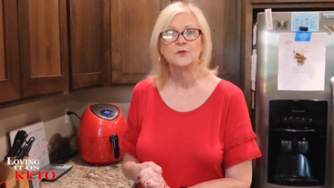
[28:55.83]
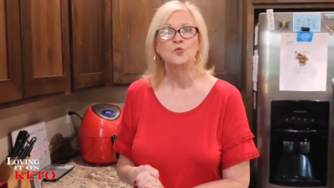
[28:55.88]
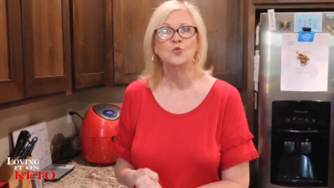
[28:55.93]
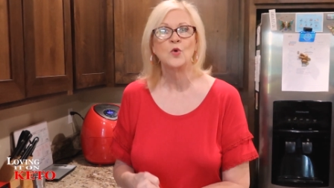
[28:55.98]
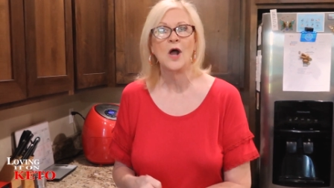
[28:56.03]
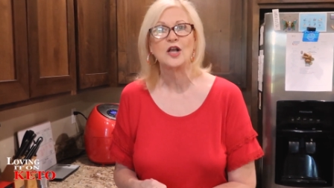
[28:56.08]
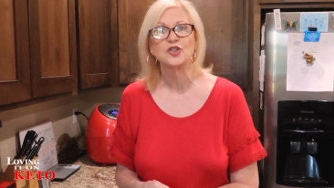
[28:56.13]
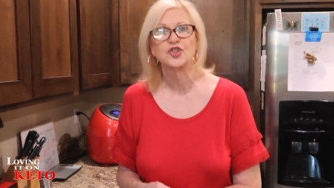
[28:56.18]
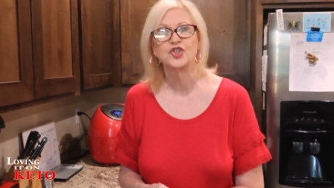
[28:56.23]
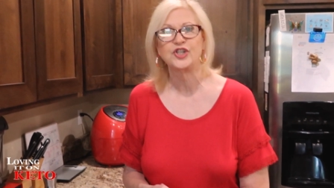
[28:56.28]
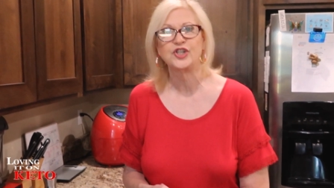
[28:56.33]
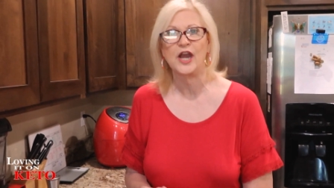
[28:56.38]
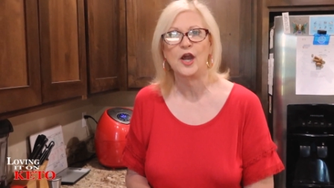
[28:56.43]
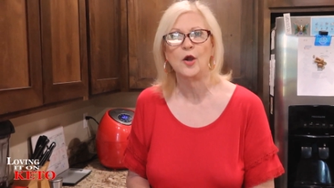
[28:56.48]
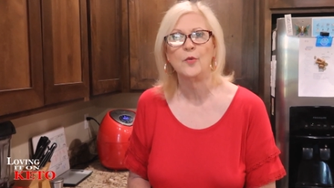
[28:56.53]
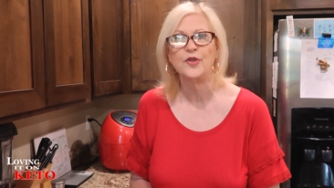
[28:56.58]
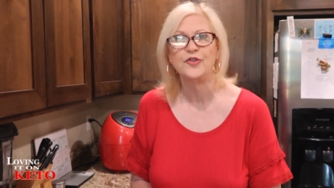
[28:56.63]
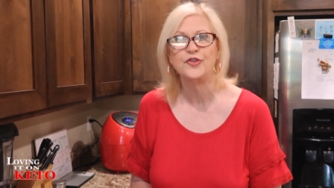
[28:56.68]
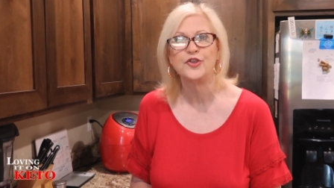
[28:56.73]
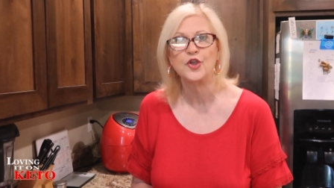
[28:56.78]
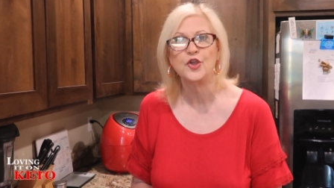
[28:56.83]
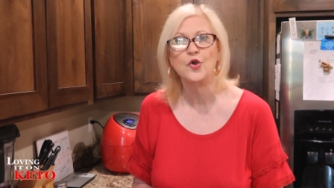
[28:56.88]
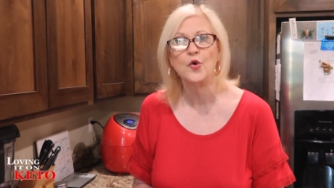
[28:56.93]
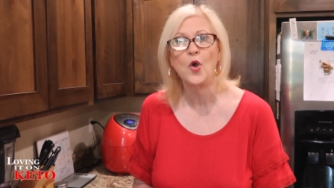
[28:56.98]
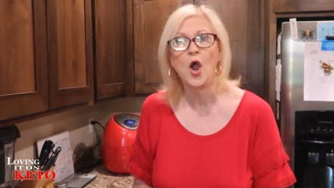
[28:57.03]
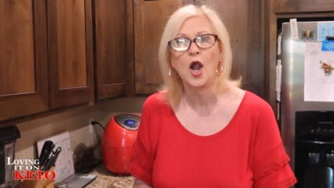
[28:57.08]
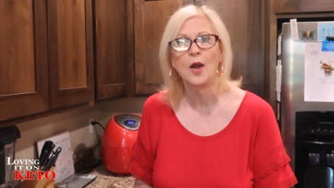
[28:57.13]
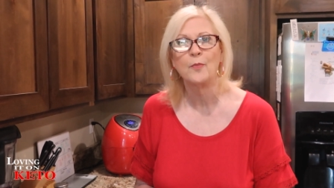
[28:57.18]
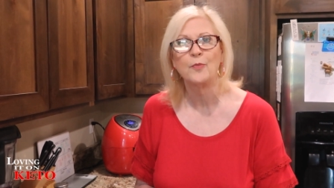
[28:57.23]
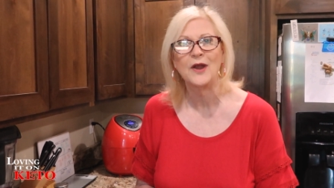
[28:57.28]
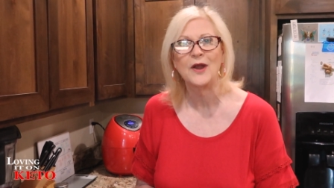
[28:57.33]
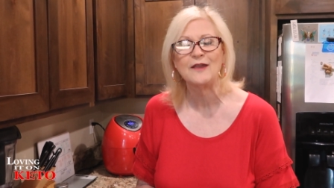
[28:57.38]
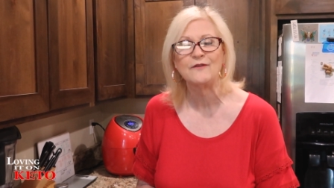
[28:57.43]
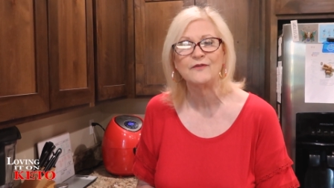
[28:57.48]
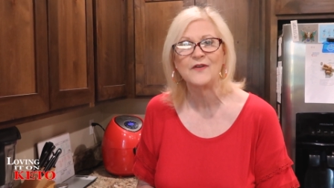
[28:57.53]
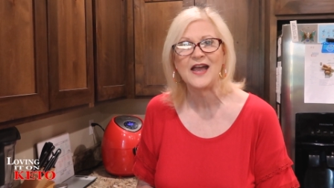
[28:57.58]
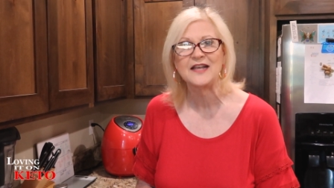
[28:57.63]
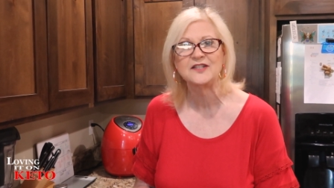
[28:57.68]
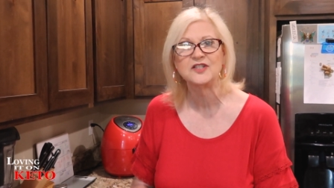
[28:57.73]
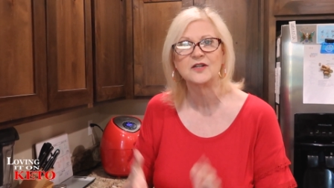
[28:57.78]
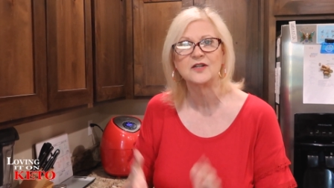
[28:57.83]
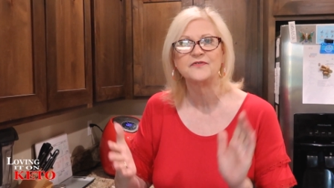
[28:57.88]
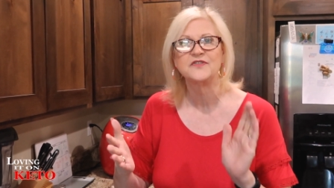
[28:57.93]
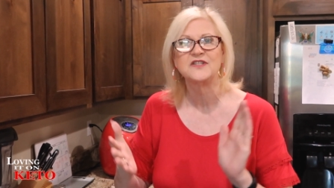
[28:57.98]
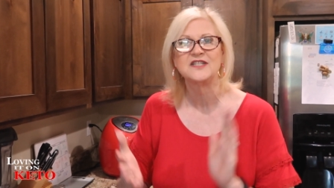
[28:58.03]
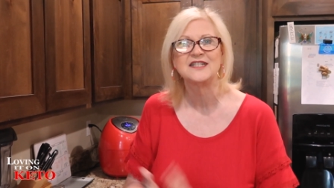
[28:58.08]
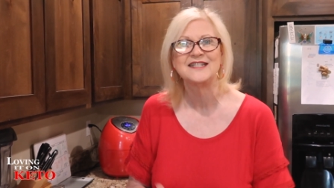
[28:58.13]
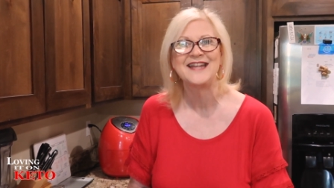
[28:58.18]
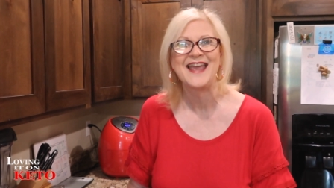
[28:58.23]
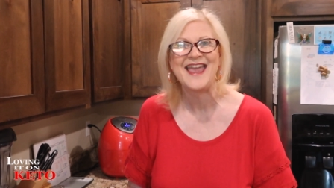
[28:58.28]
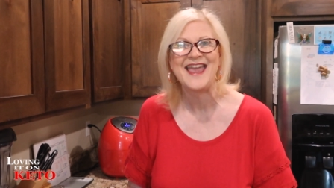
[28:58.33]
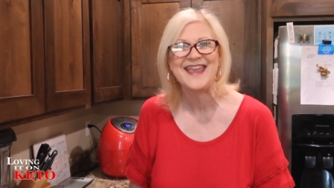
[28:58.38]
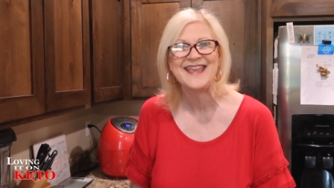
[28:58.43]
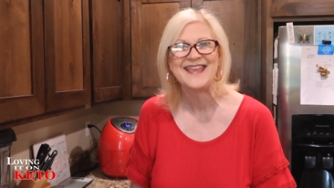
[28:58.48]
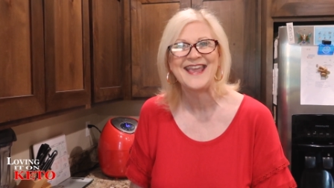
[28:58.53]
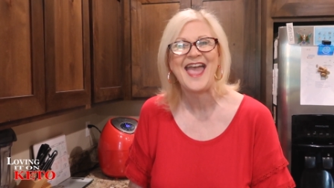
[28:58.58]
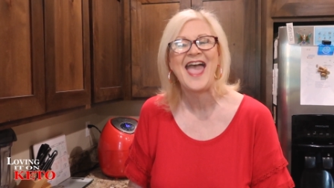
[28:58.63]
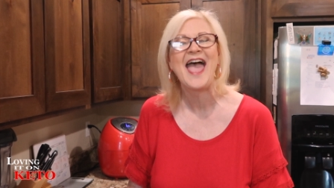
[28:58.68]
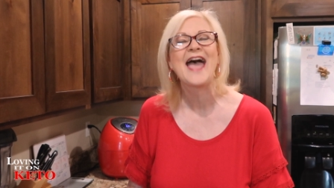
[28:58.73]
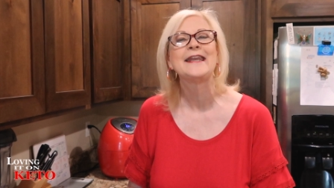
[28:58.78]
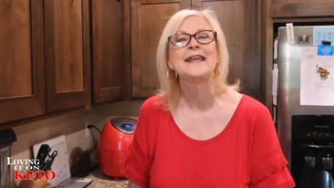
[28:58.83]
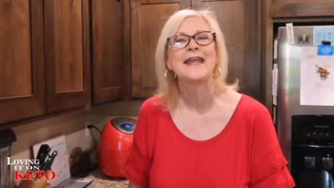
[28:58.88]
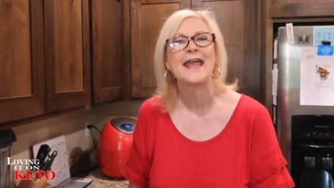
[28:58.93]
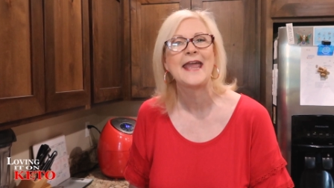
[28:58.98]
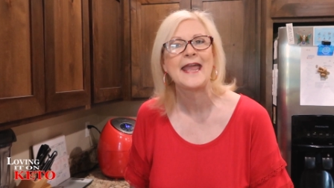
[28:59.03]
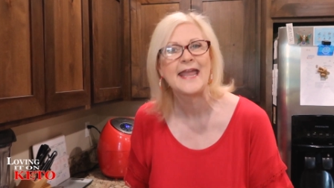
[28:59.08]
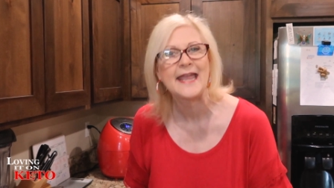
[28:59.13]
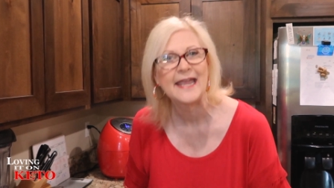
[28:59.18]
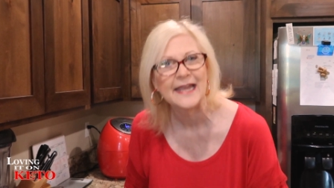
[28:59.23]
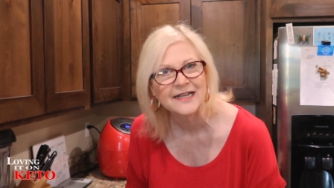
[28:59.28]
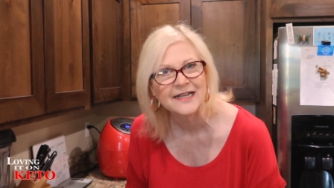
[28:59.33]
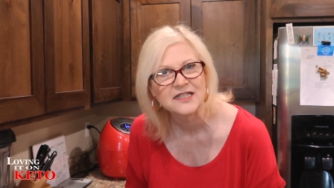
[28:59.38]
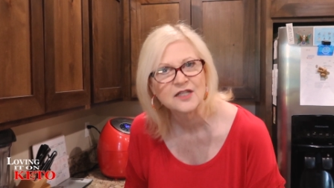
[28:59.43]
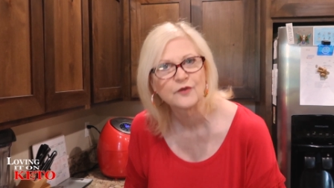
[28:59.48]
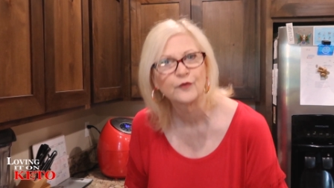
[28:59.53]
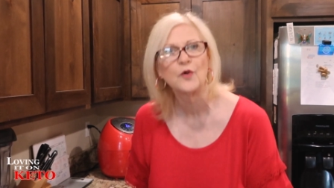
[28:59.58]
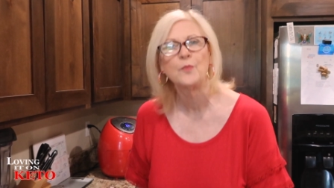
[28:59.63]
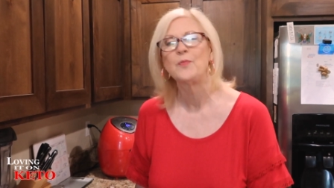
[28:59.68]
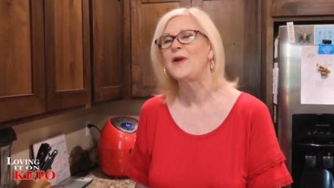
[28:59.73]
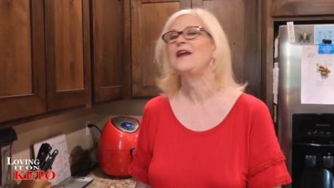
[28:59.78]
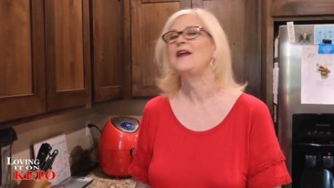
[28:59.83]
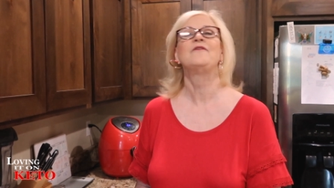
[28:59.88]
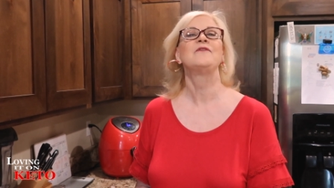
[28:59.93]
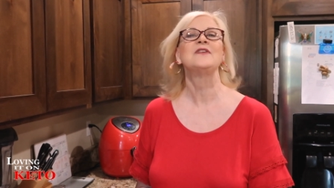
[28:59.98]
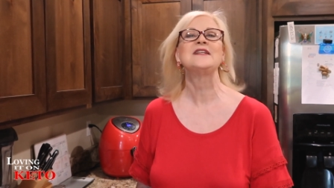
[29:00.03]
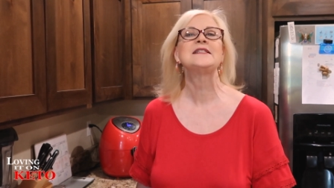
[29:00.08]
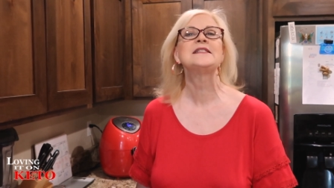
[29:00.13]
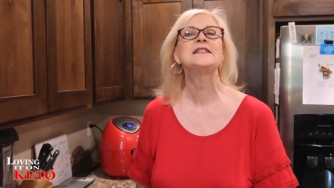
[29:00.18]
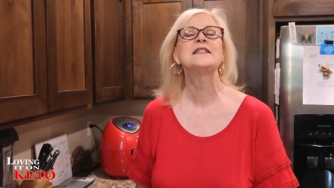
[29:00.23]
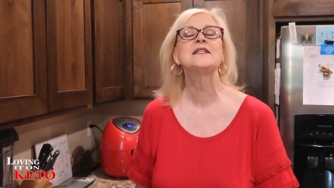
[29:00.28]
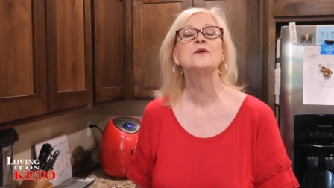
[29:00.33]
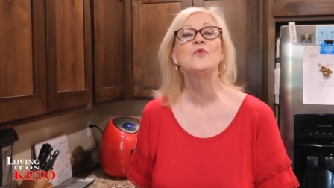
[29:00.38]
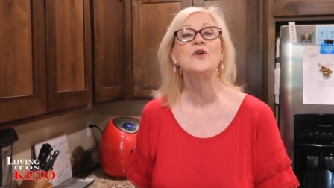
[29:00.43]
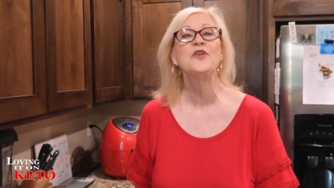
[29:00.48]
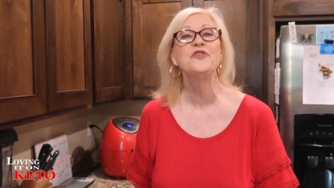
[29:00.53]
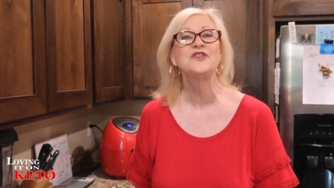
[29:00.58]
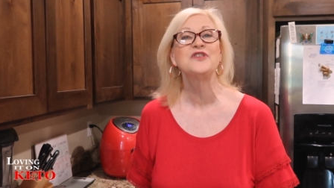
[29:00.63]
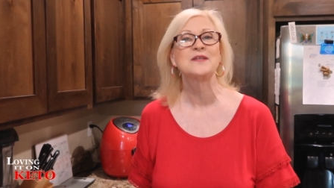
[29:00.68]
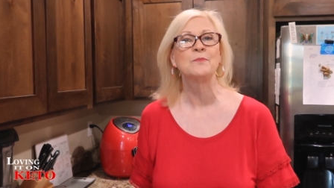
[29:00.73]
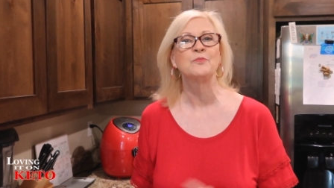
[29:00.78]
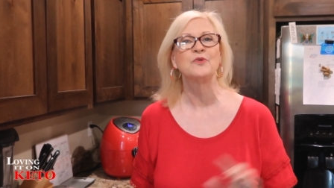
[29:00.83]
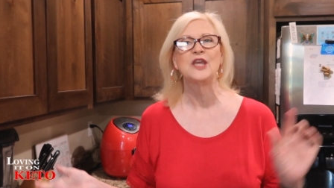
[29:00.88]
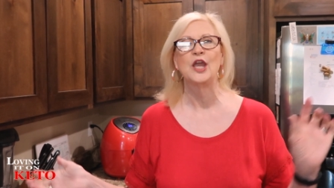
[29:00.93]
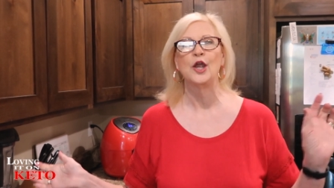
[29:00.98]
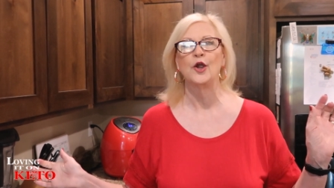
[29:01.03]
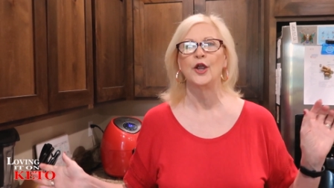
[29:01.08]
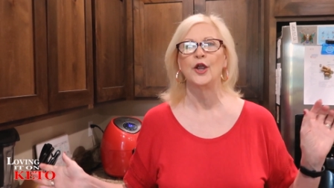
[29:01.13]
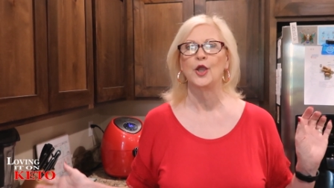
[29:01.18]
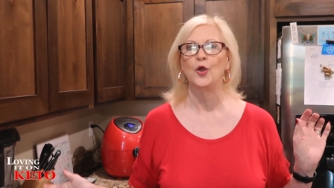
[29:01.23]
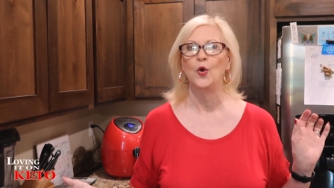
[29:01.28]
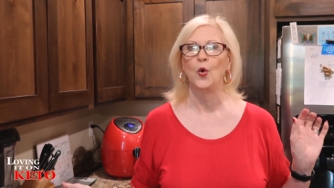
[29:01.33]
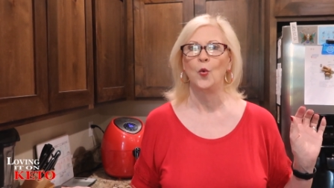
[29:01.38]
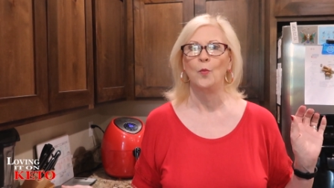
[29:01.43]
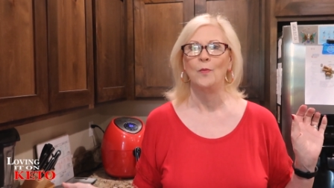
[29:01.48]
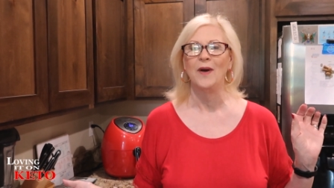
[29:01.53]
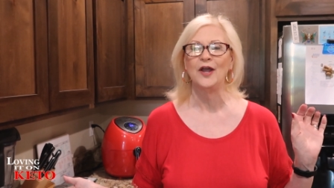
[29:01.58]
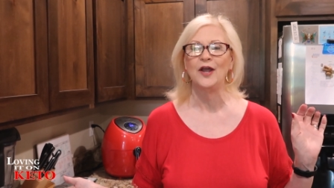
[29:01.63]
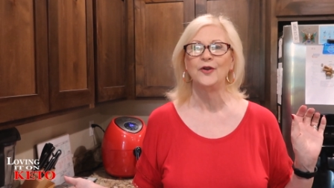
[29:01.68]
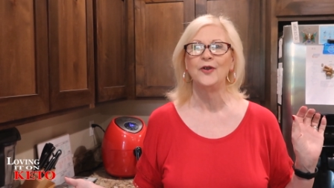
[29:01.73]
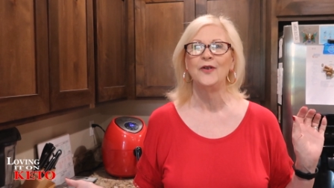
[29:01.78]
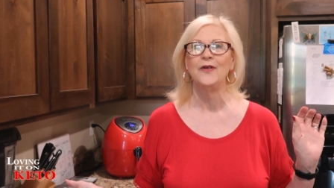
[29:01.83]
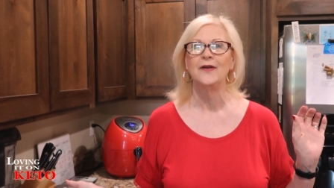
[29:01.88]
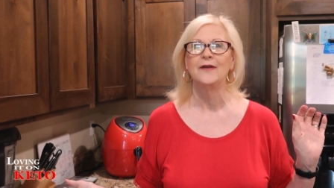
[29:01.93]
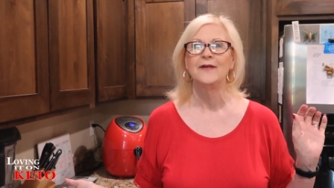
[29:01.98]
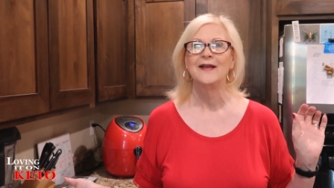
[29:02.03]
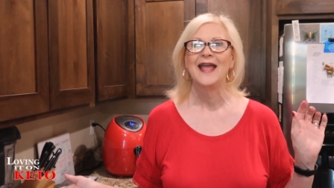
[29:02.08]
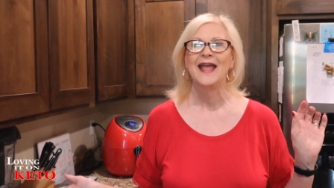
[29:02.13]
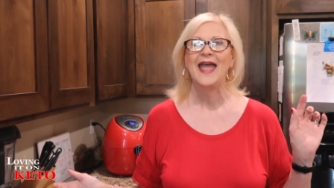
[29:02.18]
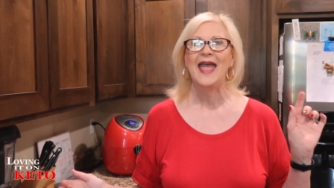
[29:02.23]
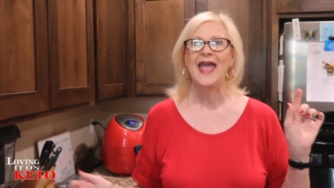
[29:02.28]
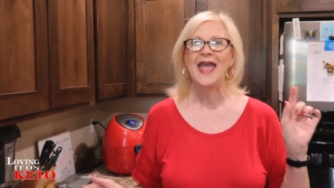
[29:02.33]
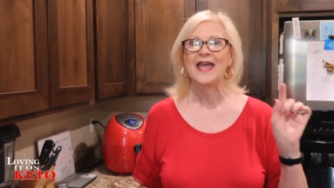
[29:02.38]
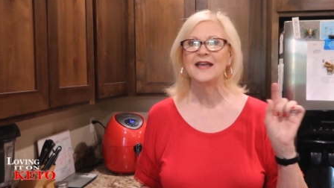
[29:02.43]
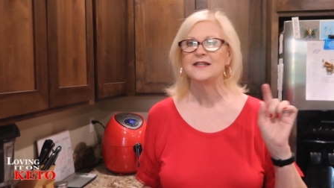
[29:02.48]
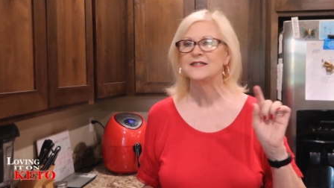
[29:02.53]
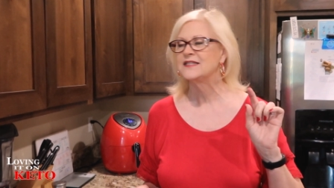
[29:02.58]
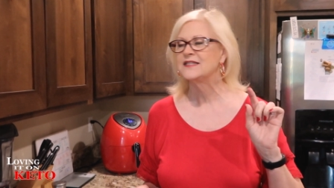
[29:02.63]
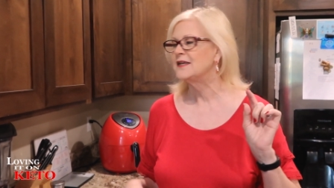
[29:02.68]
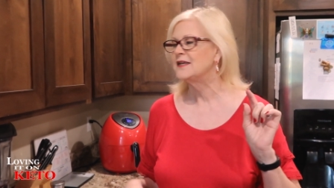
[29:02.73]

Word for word: and I'll share with you our breakfast of steak and eggs for breakfast with some Kerrygold butter and